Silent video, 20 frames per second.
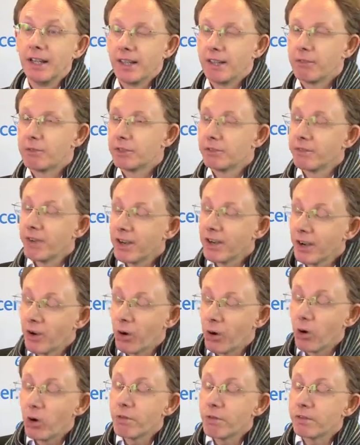It was a very
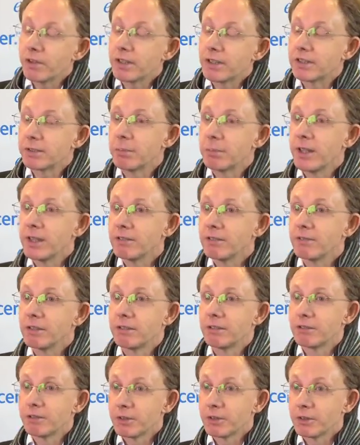obvious
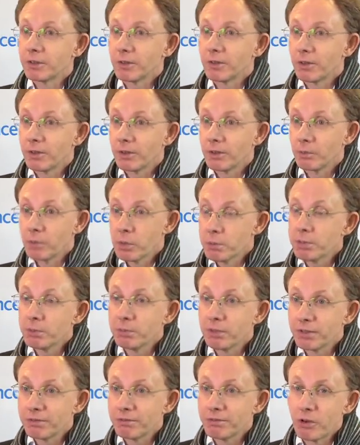benefit for women
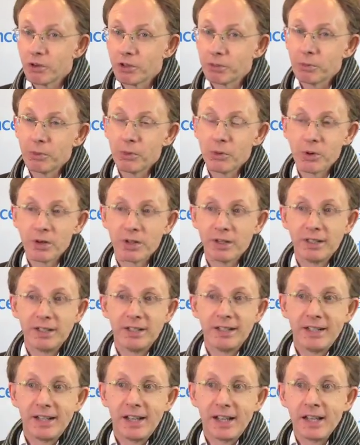with four or more
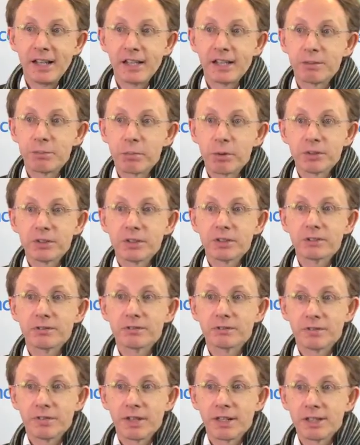uh,
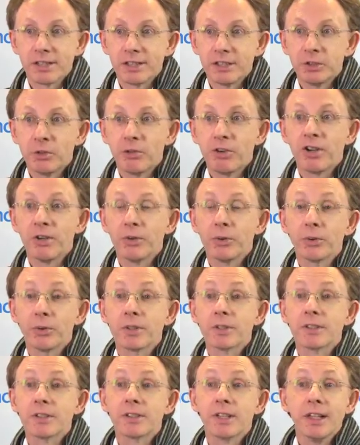positive axillary
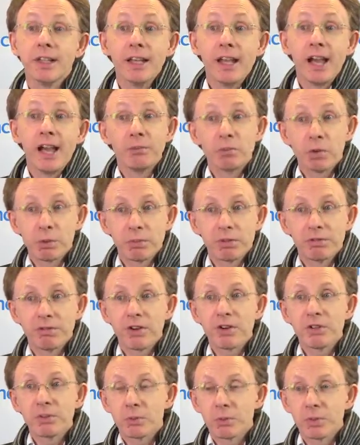nodes. And what we
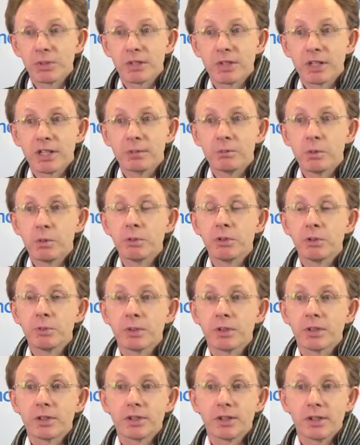found was that women
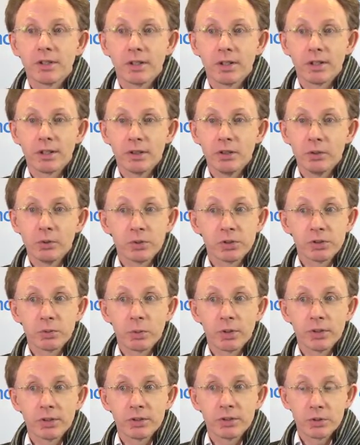with nodes
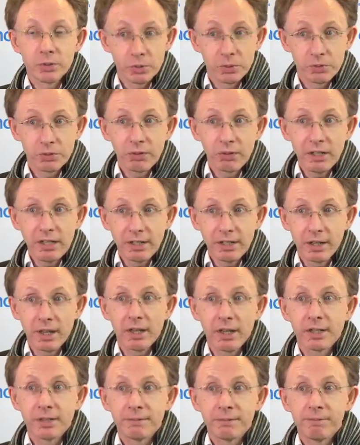one, two, three
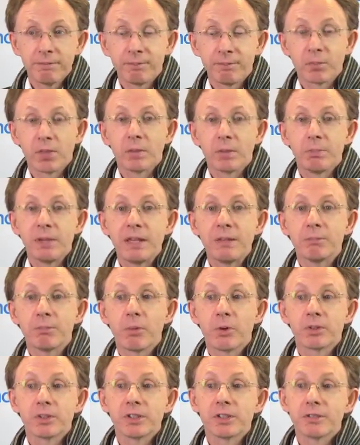um, being
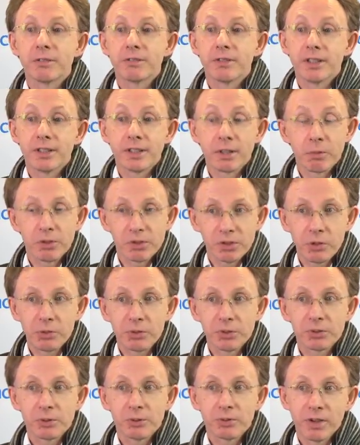positive, that there was
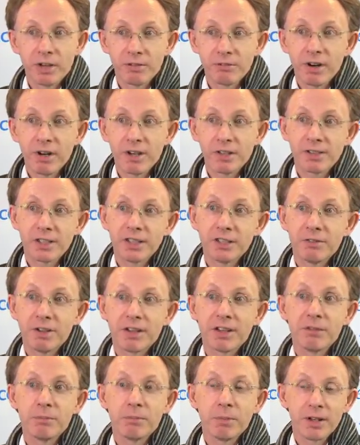also a very
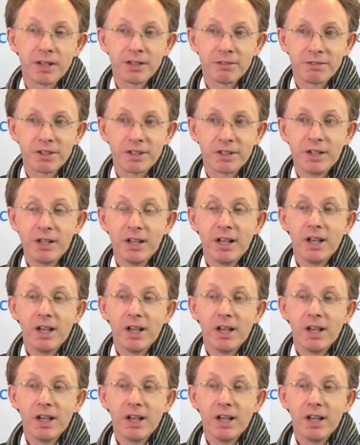significant benefit